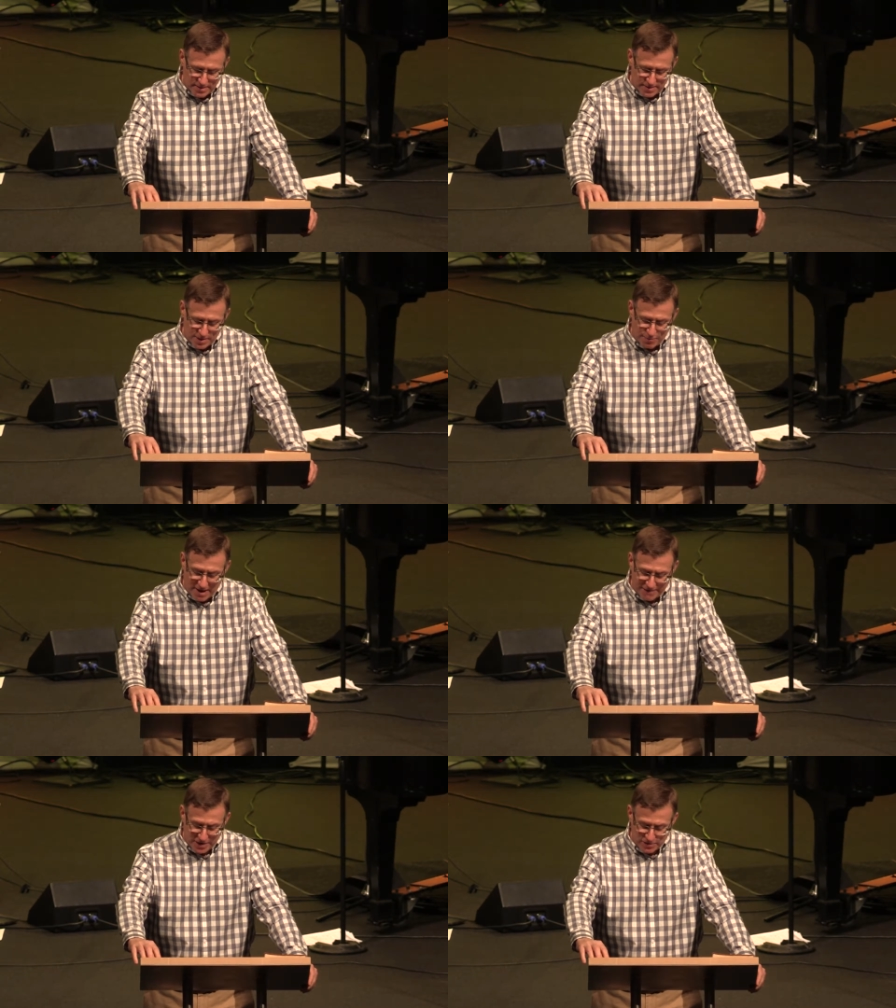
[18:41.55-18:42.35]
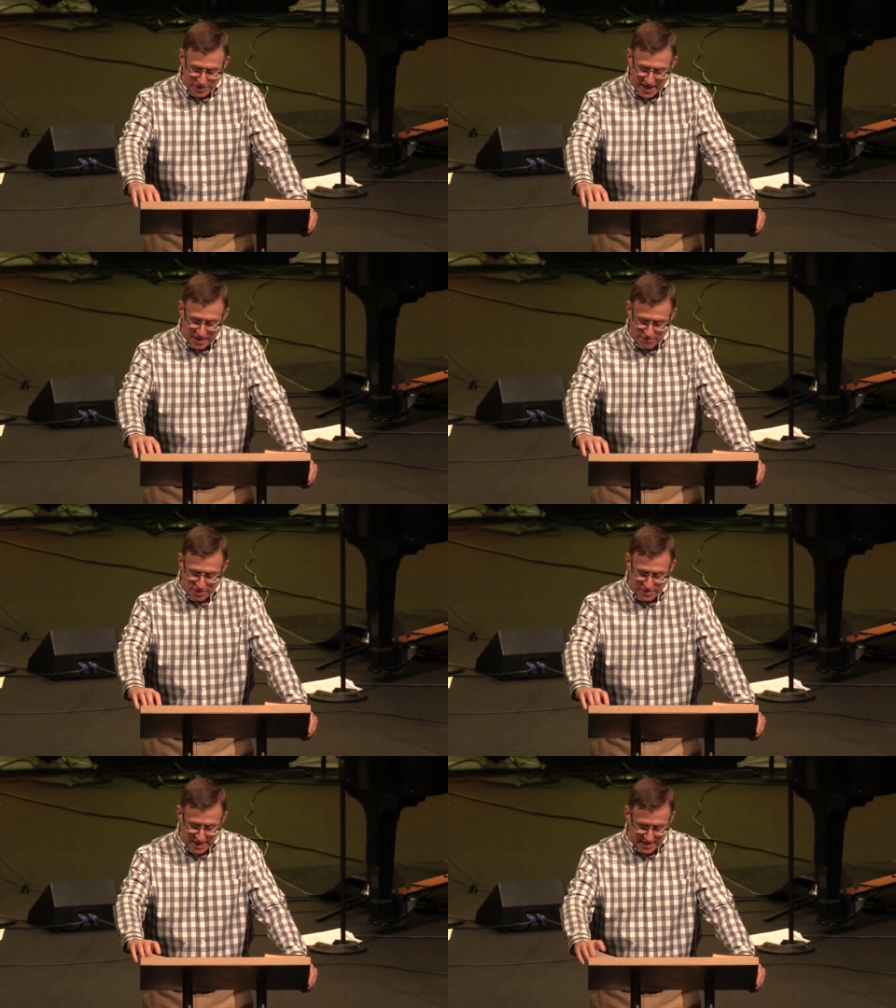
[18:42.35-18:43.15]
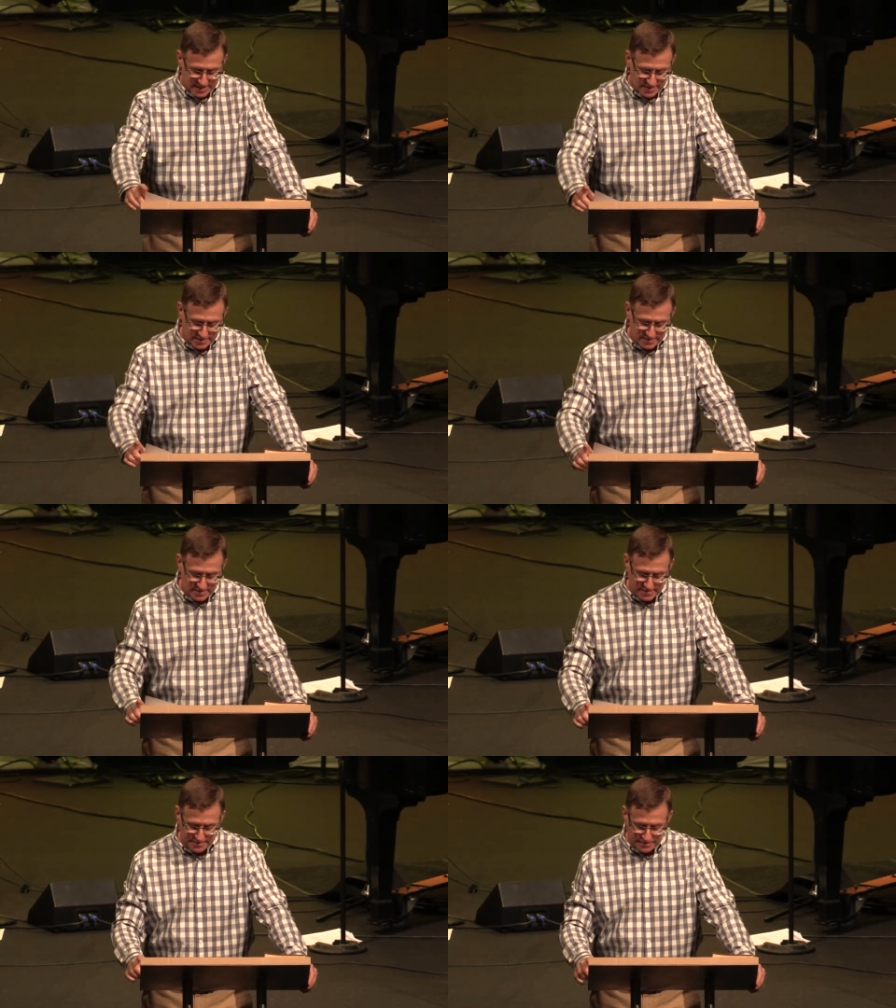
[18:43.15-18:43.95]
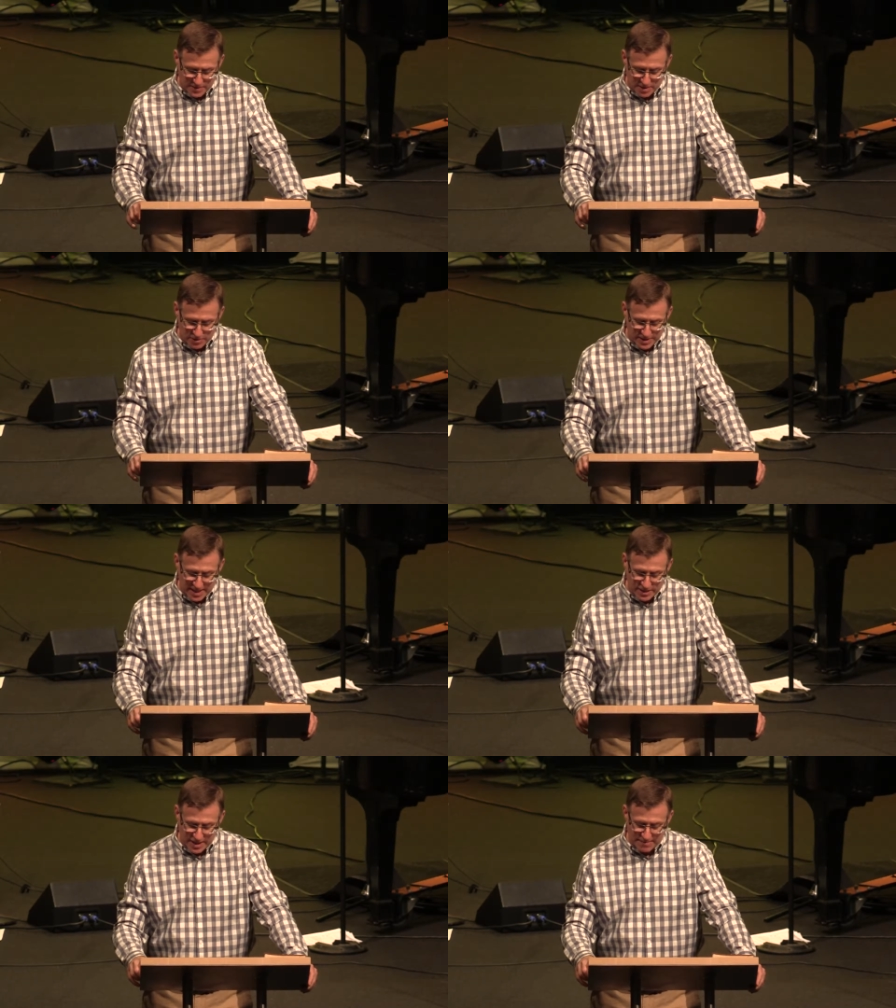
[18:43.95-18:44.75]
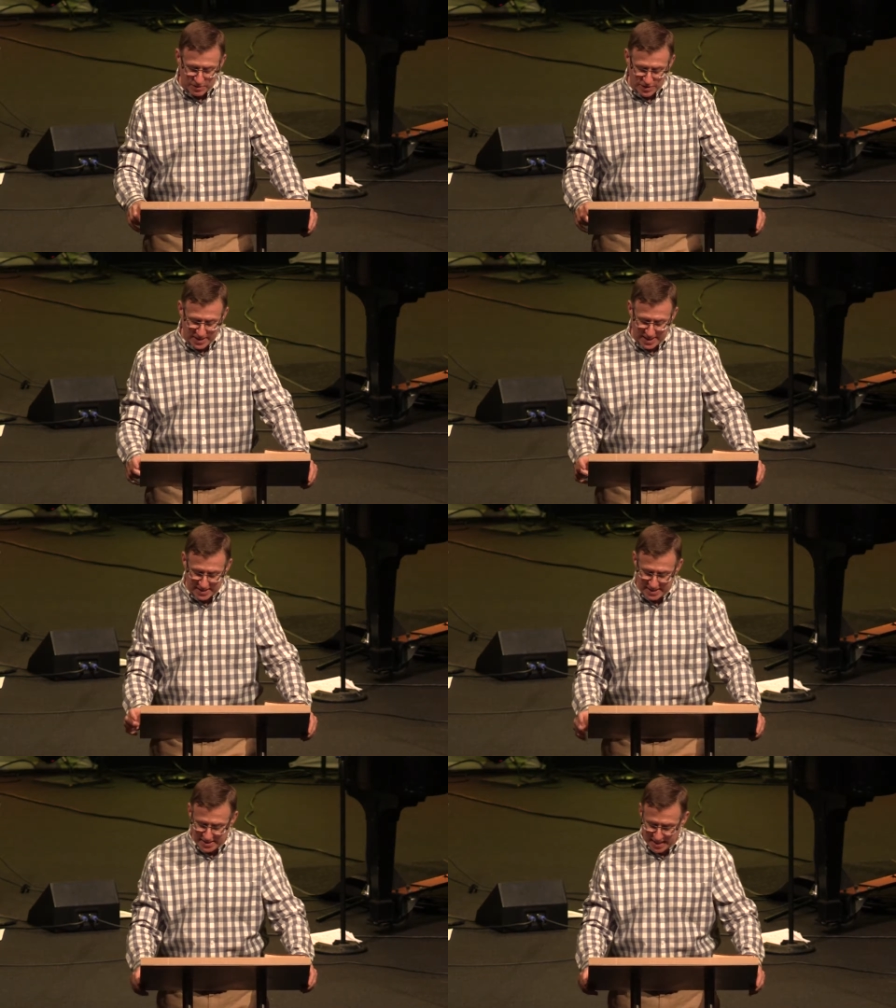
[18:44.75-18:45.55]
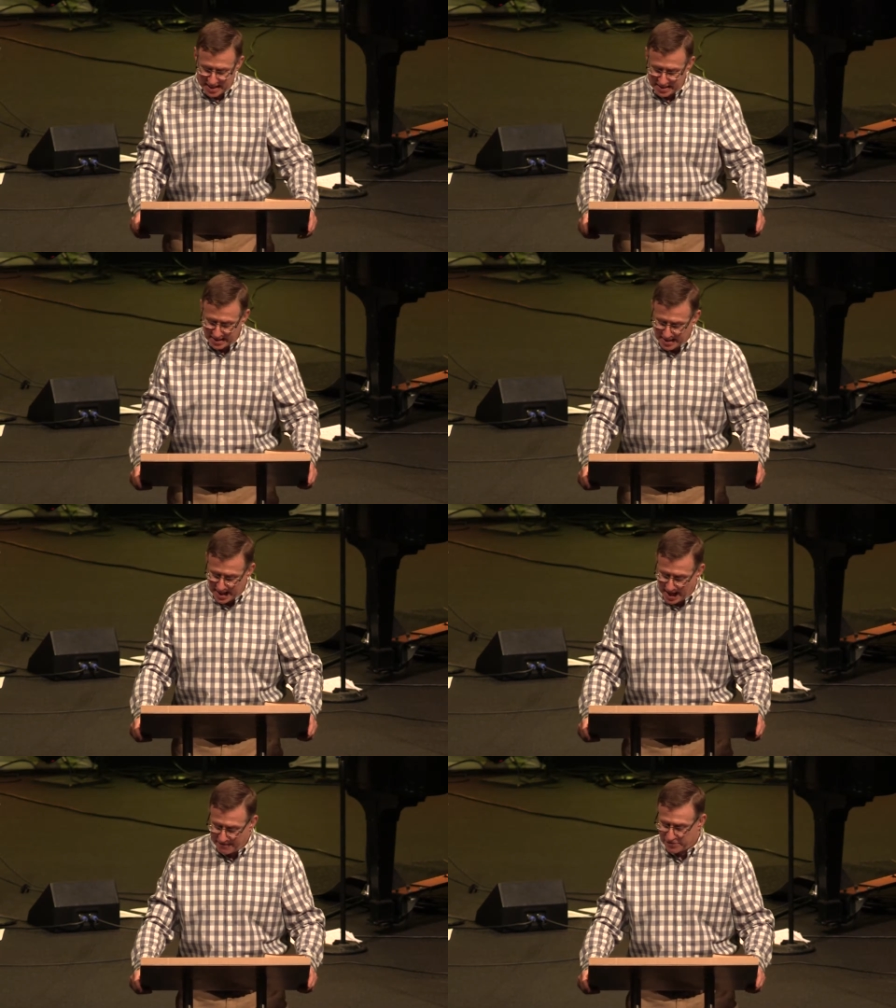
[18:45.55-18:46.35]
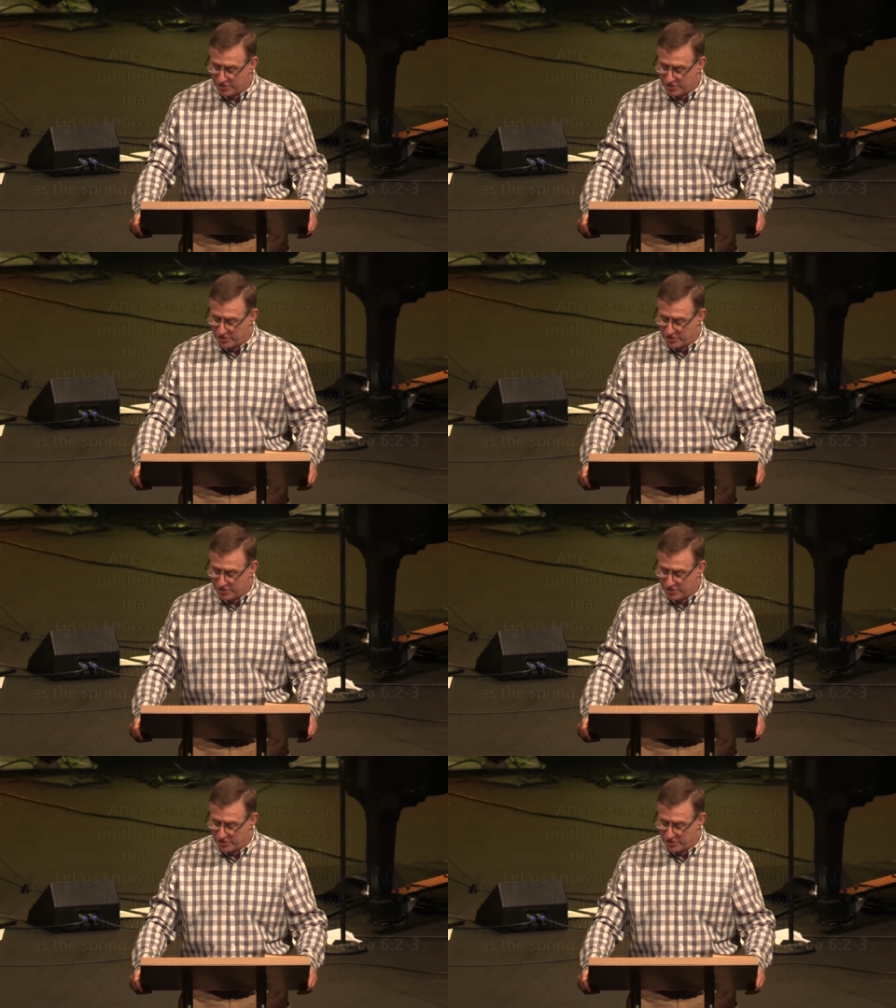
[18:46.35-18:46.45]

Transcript: The prophet Hosea wrote this Hosea chapter 6. He said, After